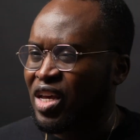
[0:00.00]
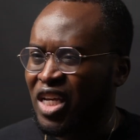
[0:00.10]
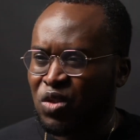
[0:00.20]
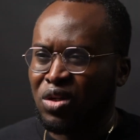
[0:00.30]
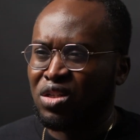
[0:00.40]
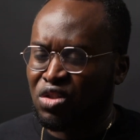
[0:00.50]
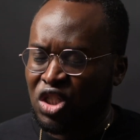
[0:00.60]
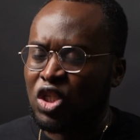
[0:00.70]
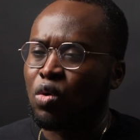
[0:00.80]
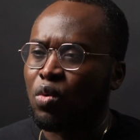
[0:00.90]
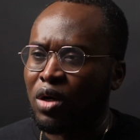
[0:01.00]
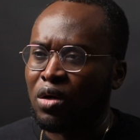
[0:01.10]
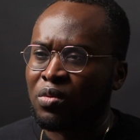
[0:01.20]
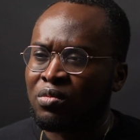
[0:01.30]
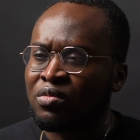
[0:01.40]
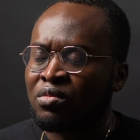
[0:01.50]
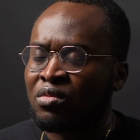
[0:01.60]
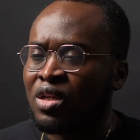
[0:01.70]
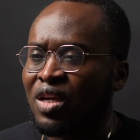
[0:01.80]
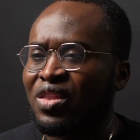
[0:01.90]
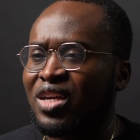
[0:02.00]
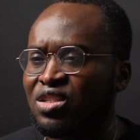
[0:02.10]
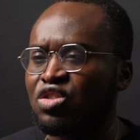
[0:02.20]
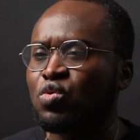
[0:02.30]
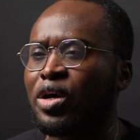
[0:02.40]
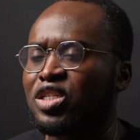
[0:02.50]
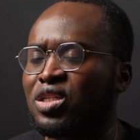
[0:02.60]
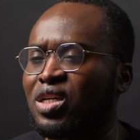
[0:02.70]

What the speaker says: X-ray doesn't show it well. In that situation,